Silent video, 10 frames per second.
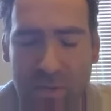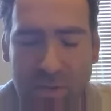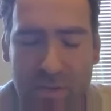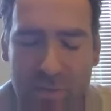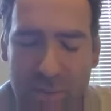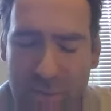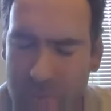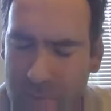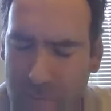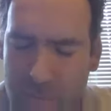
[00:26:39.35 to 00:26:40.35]
the death of
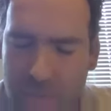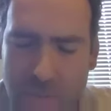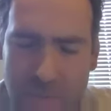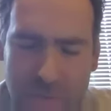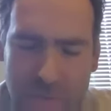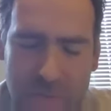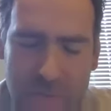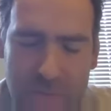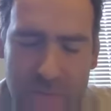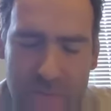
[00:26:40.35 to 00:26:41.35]
people who are responsible for
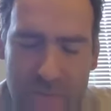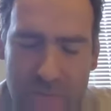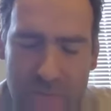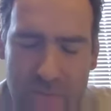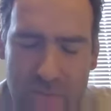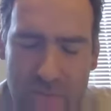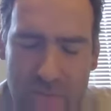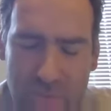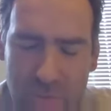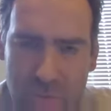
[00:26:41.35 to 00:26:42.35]
the
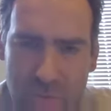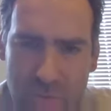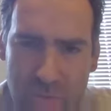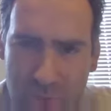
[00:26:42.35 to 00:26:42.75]
murder of your